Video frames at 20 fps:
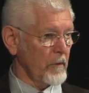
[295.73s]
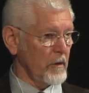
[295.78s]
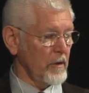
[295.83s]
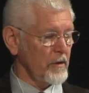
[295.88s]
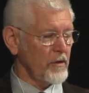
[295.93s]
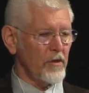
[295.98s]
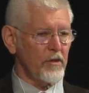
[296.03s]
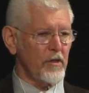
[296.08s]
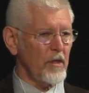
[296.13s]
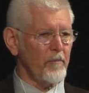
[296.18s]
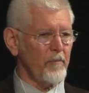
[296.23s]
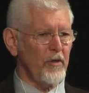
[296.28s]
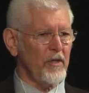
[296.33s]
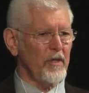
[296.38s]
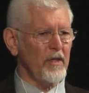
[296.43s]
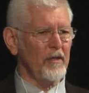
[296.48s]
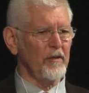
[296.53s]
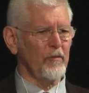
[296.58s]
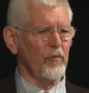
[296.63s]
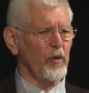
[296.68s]
This is
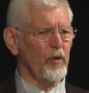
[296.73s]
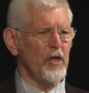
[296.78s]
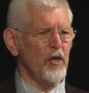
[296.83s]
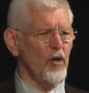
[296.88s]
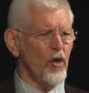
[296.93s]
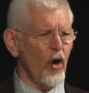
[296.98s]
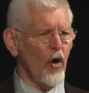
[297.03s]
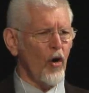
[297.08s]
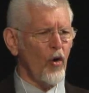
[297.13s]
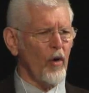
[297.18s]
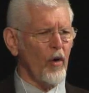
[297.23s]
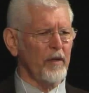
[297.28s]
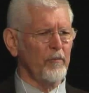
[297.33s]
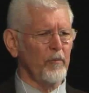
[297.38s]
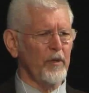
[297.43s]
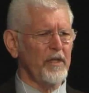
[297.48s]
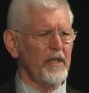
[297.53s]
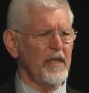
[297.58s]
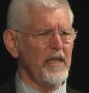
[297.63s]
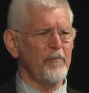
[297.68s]
something that we know, and
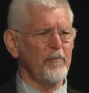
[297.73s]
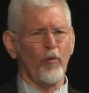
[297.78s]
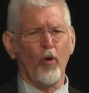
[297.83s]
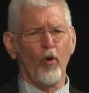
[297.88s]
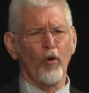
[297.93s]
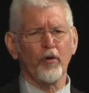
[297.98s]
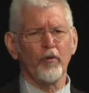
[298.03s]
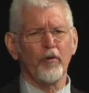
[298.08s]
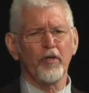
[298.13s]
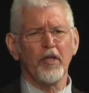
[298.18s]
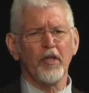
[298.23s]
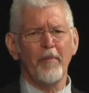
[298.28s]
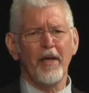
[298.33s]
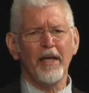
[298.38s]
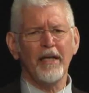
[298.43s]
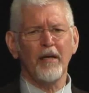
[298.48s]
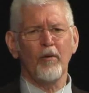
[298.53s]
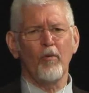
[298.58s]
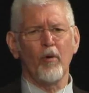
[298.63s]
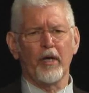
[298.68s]
we keep ordering them
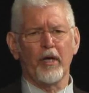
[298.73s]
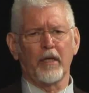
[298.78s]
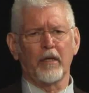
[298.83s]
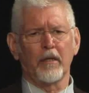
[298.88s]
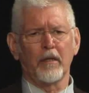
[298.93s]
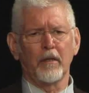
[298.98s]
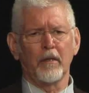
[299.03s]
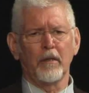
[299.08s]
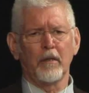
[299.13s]
anyway.